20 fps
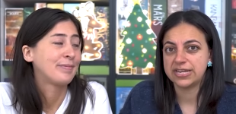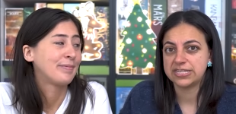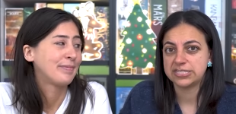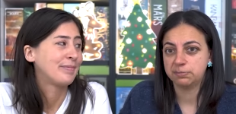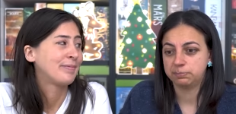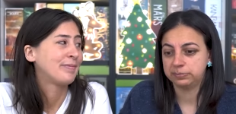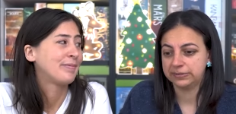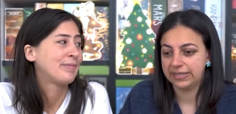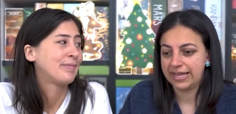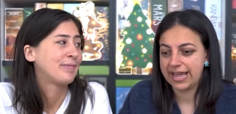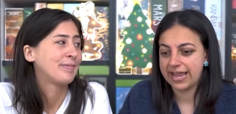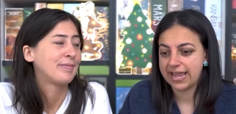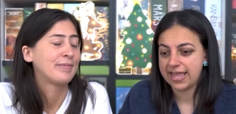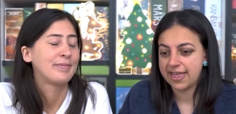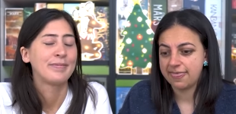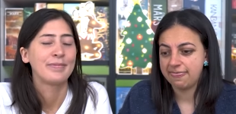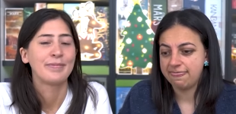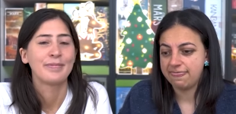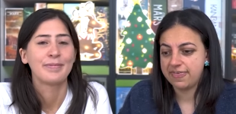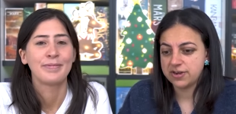Speaker 1: need to
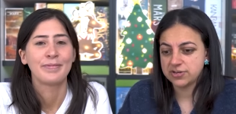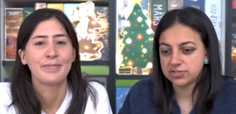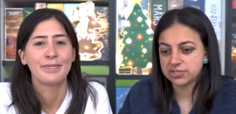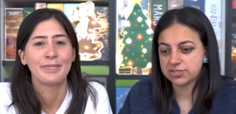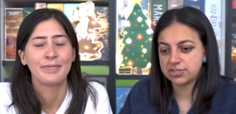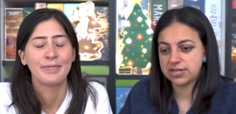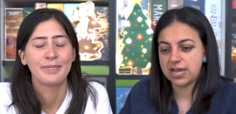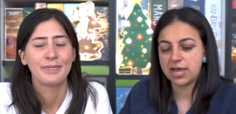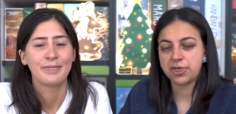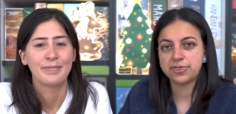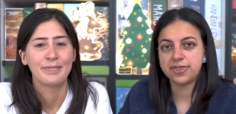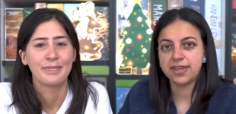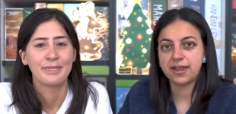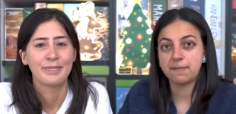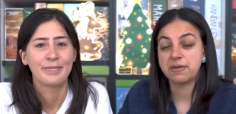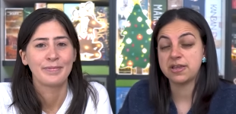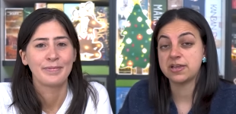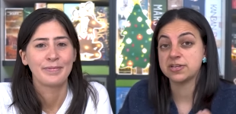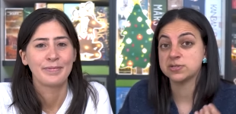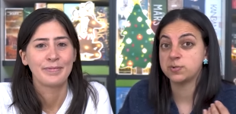play, there's
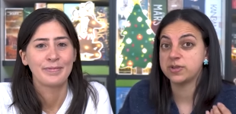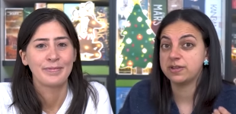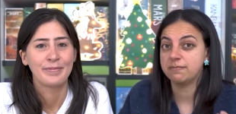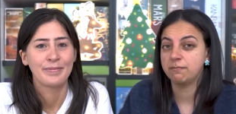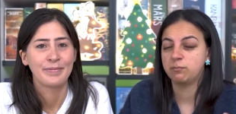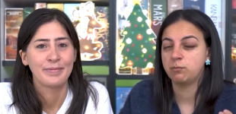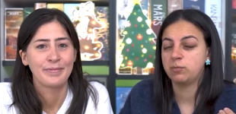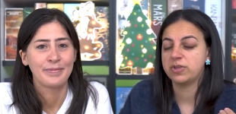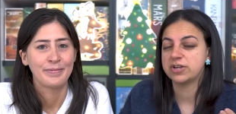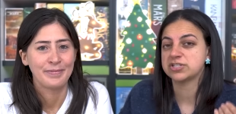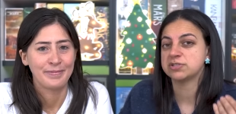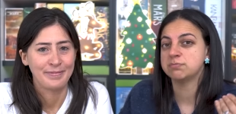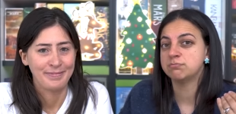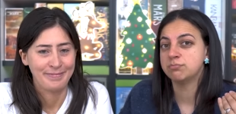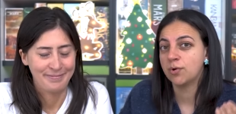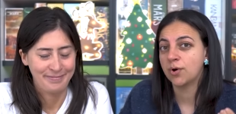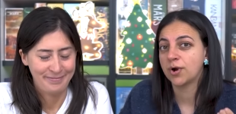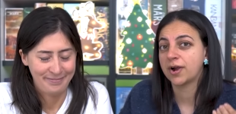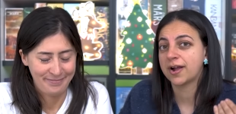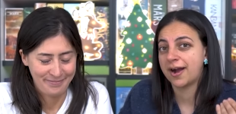nothing because we there's
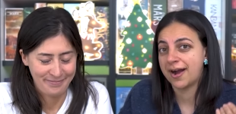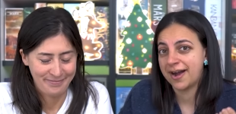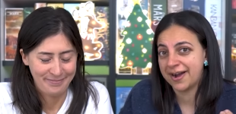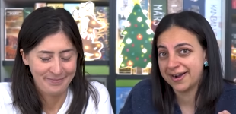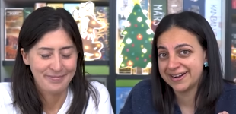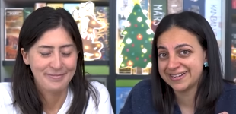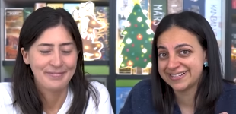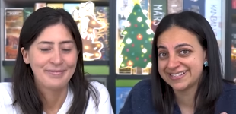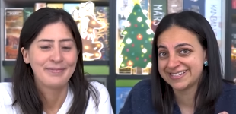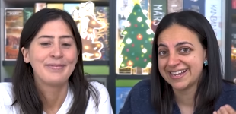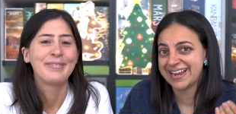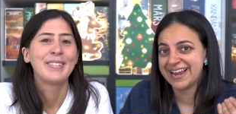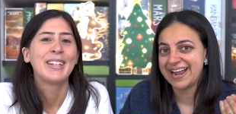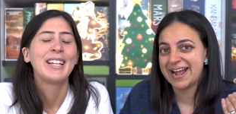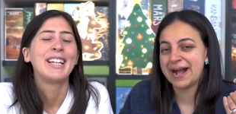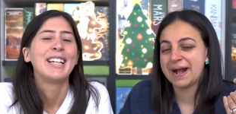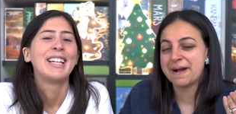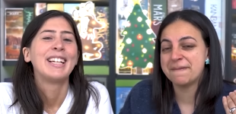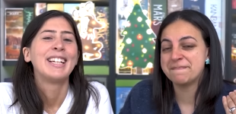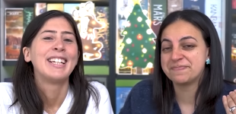more cards,
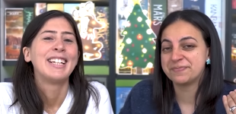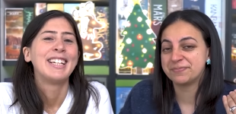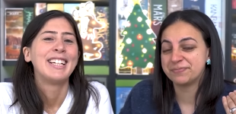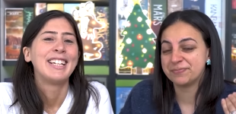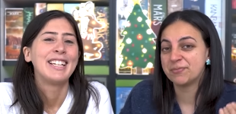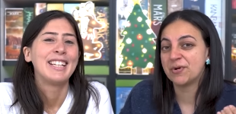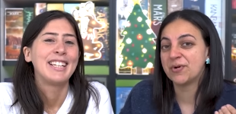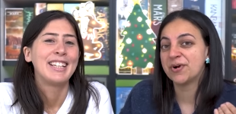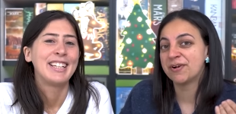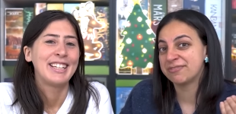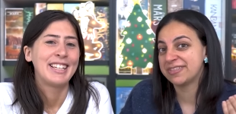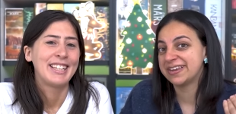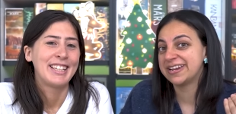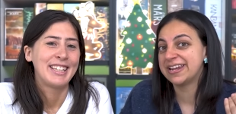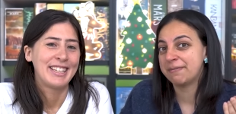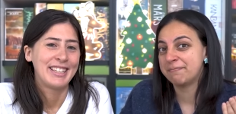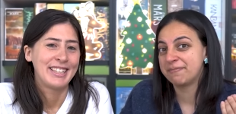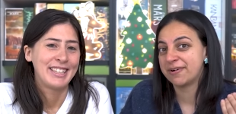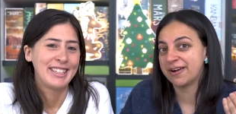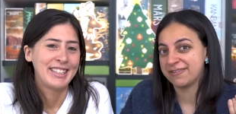um, more of the
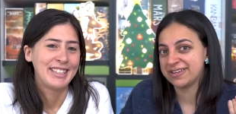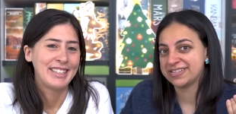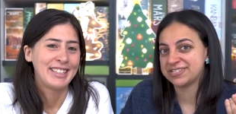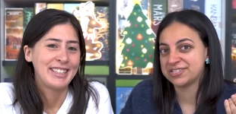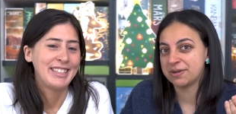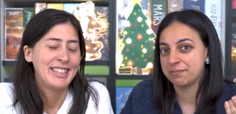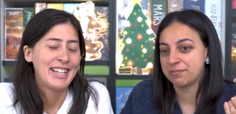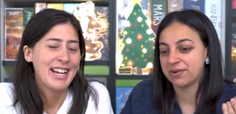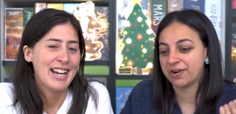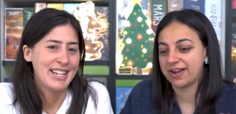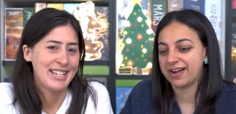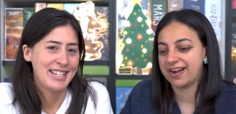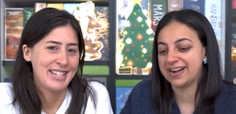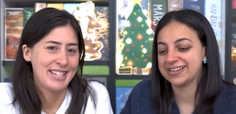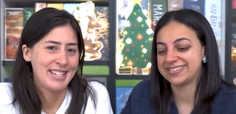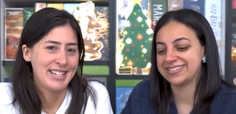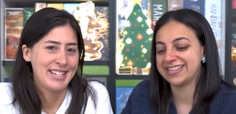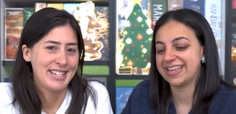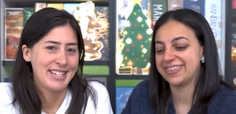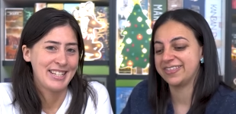number of each number yes. of
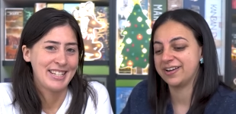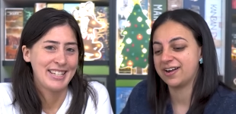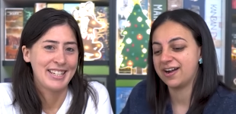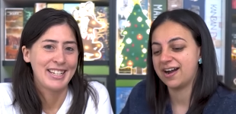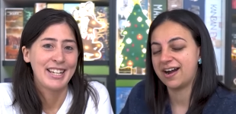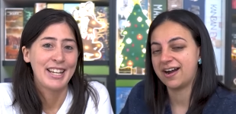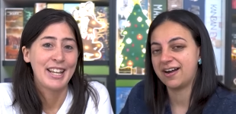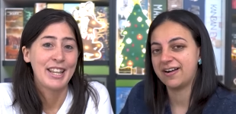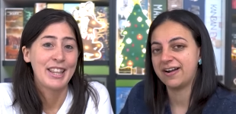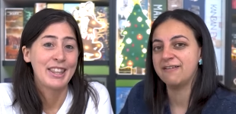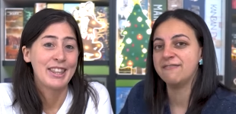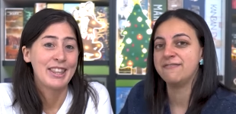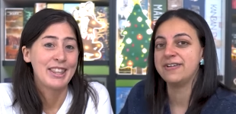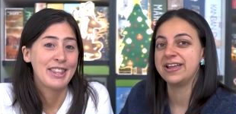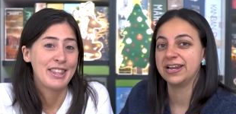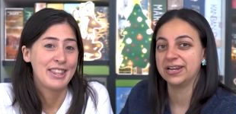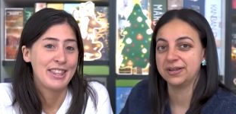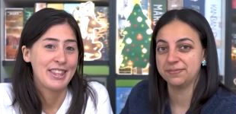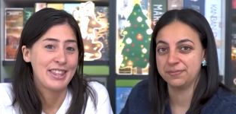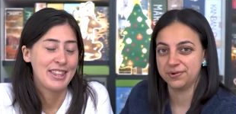cards
Speaker 2: than there are
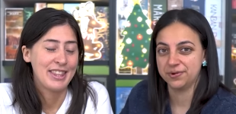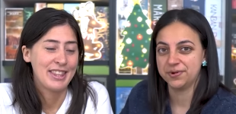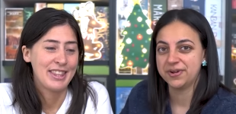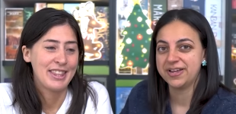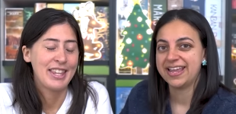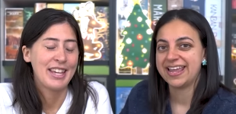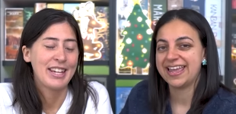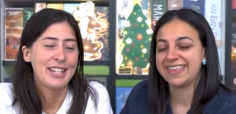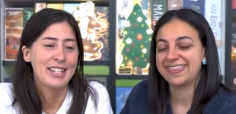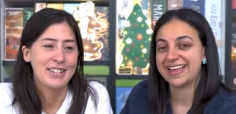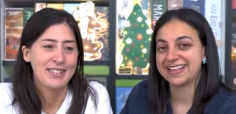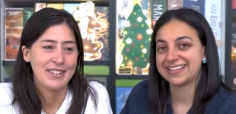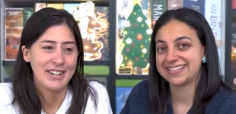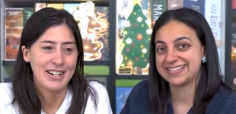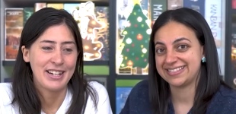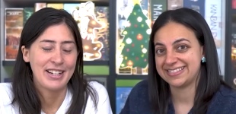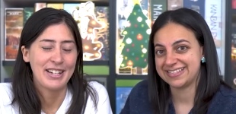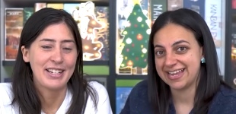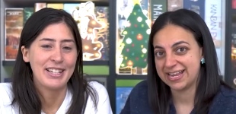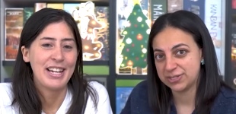available That's in that
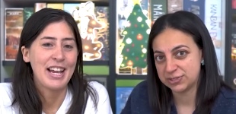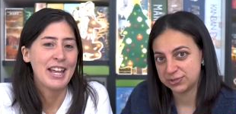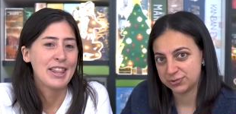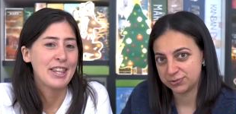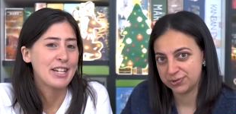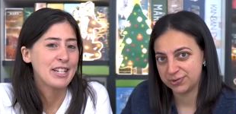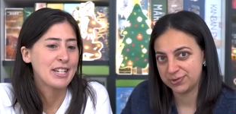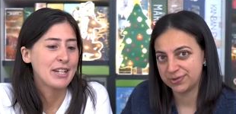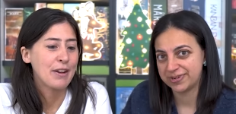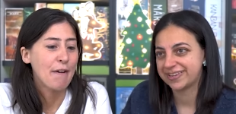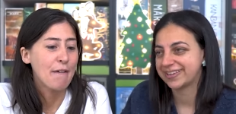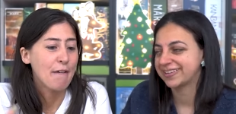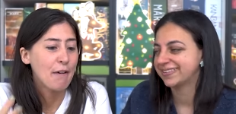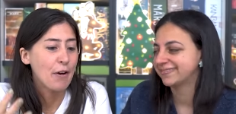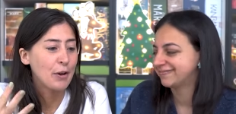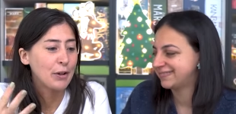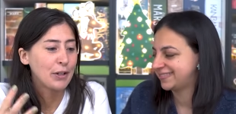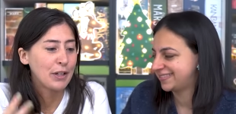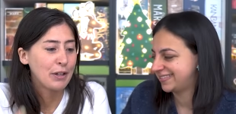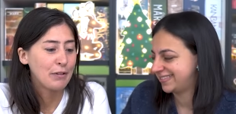right. central yeah,
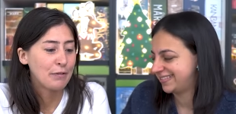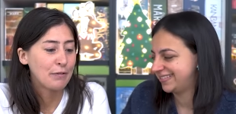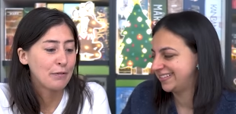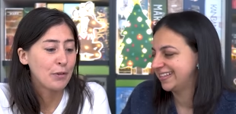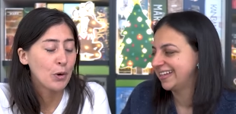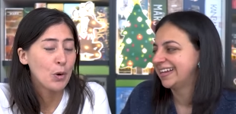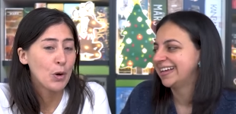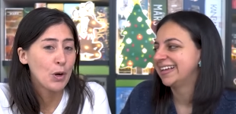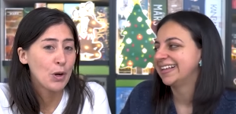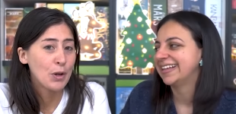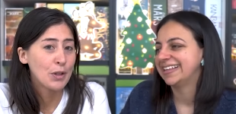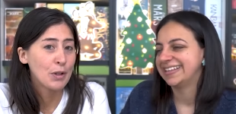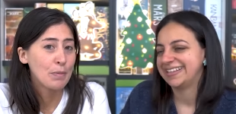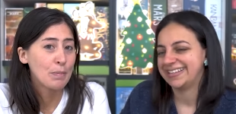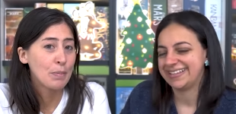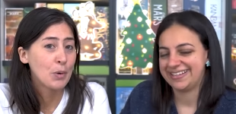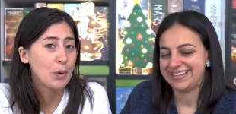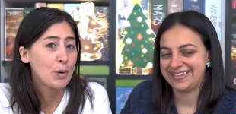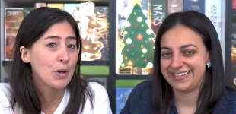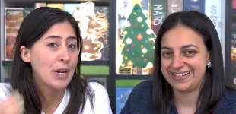only four on the
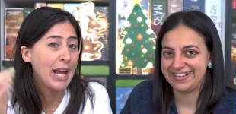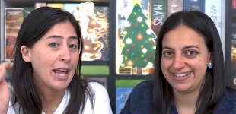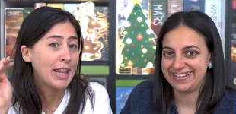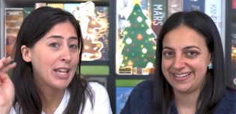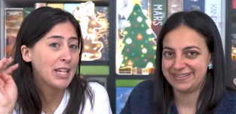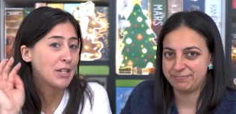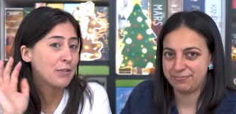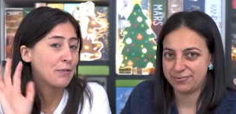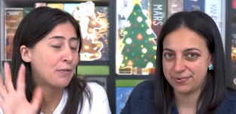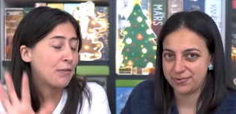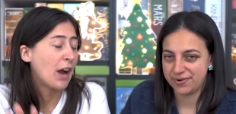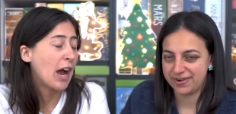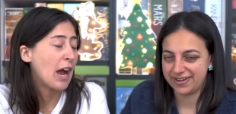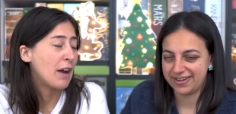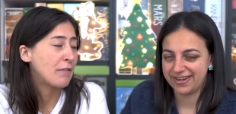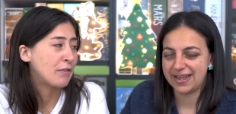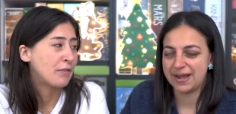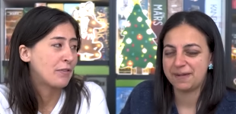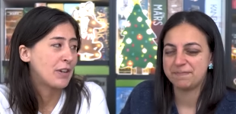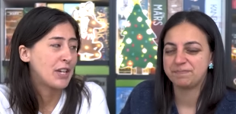board and there's board,
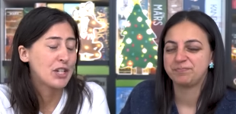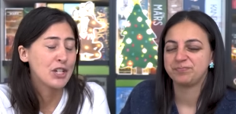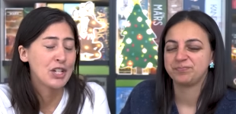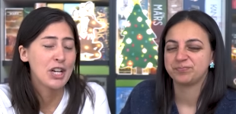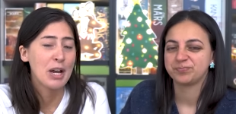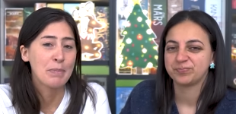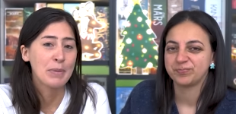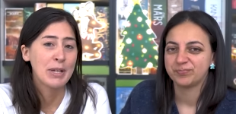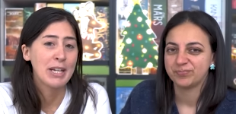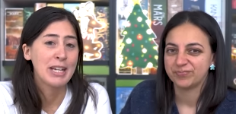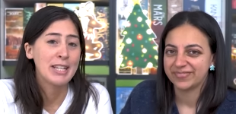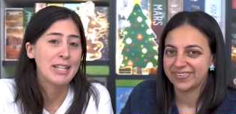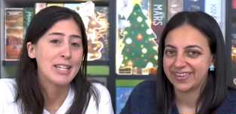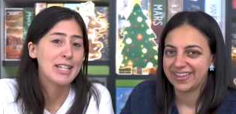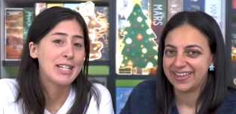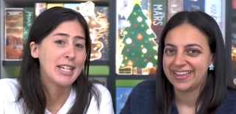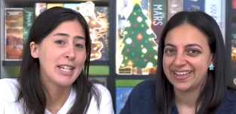five yeah. of each number in the